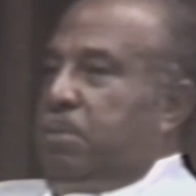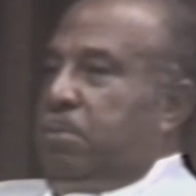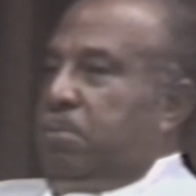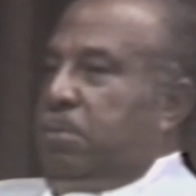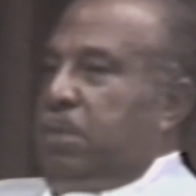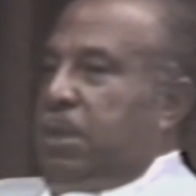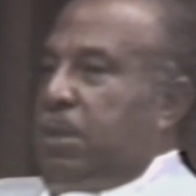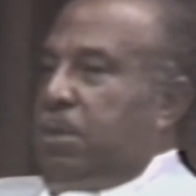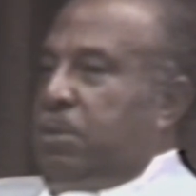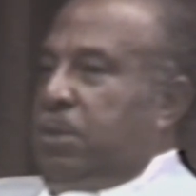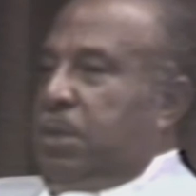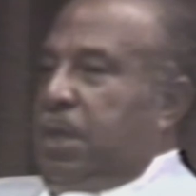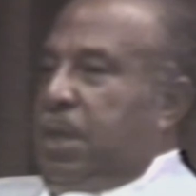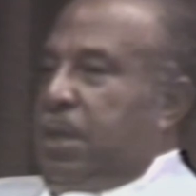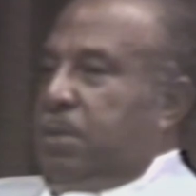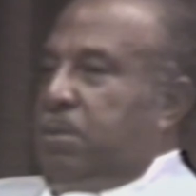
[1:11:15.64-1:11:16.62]
because they
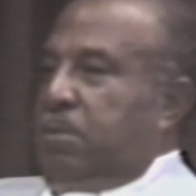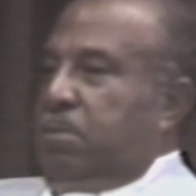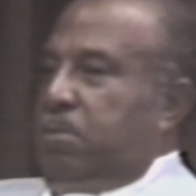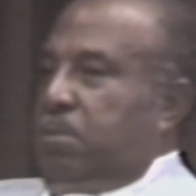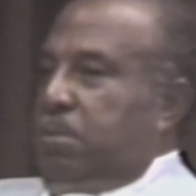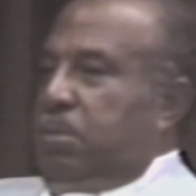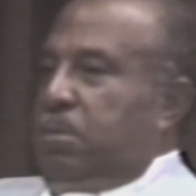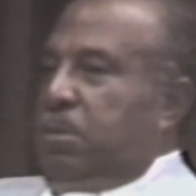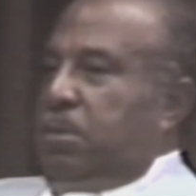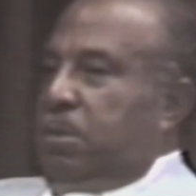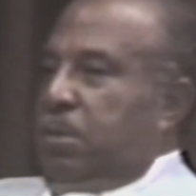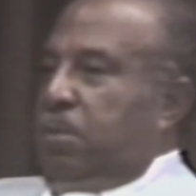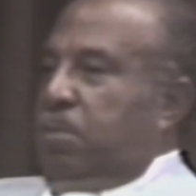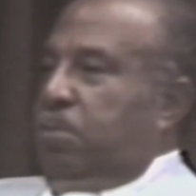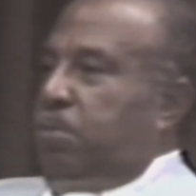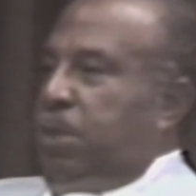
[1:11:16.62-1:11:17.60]
had
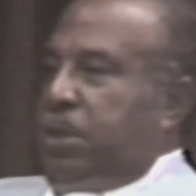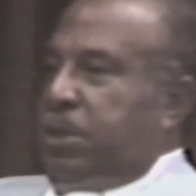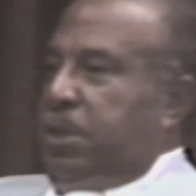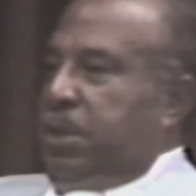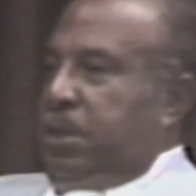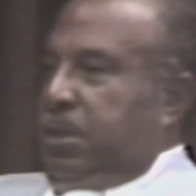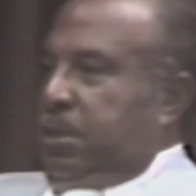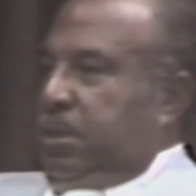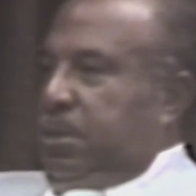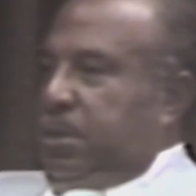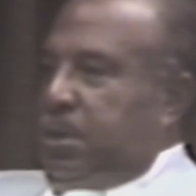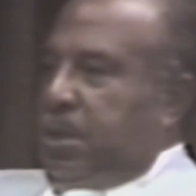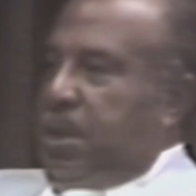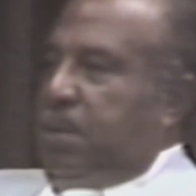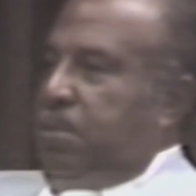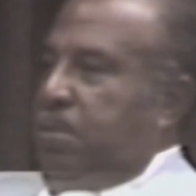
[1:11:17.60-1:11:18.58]
buses
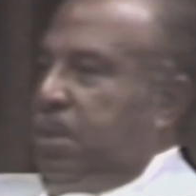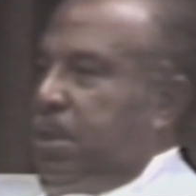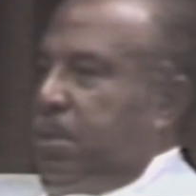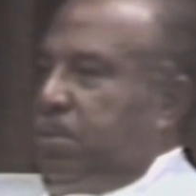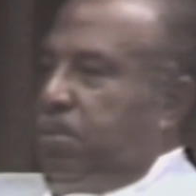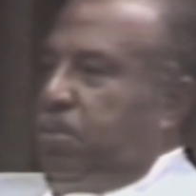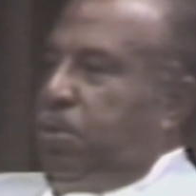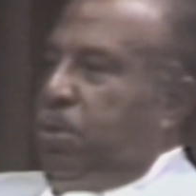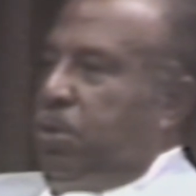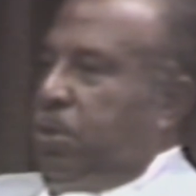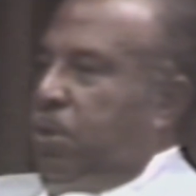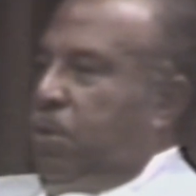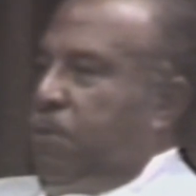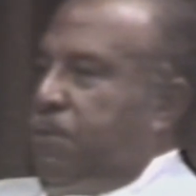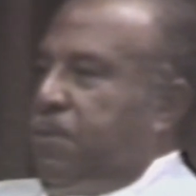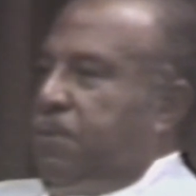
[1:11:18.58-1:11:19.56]
had been pulled
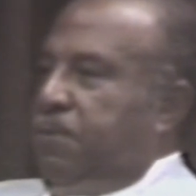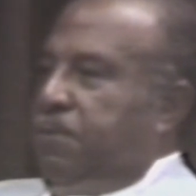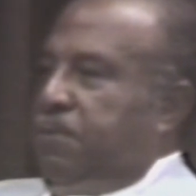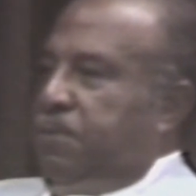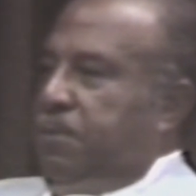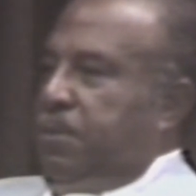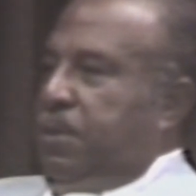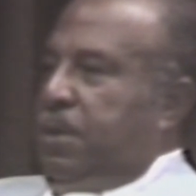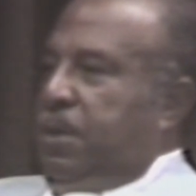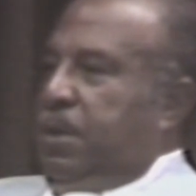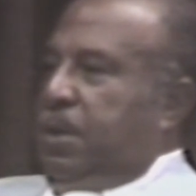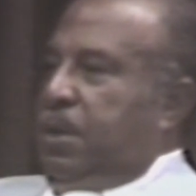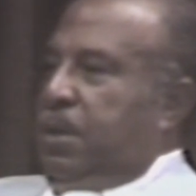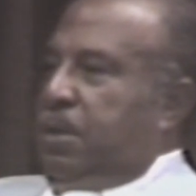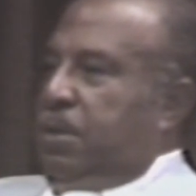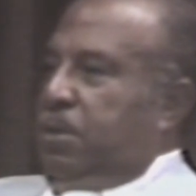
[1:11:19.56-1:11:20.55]
off of
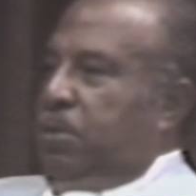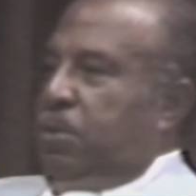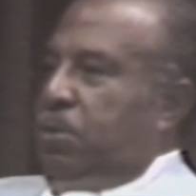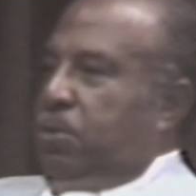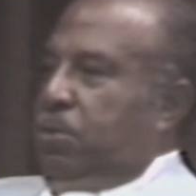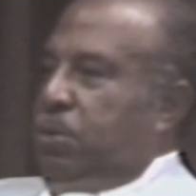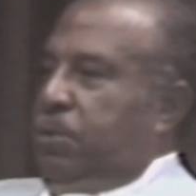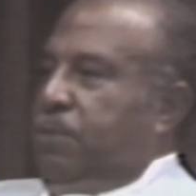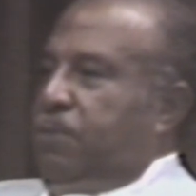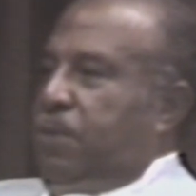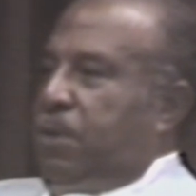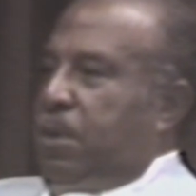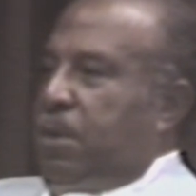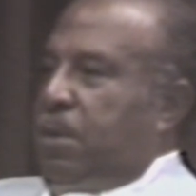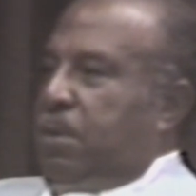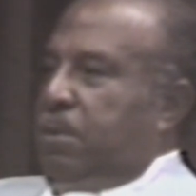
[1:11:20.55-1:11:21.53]
the routes for
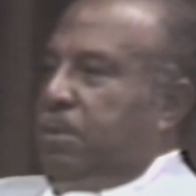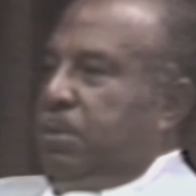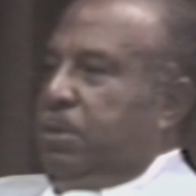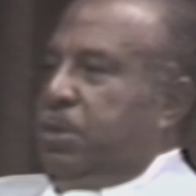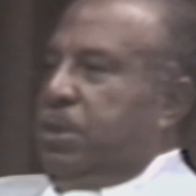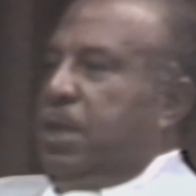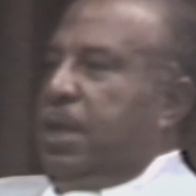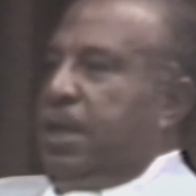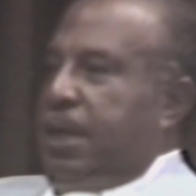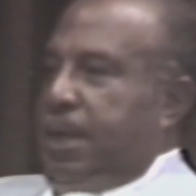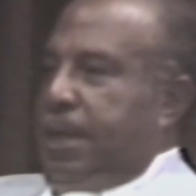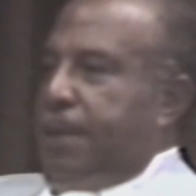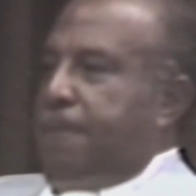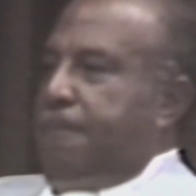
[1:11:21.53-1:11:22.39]
Sunday.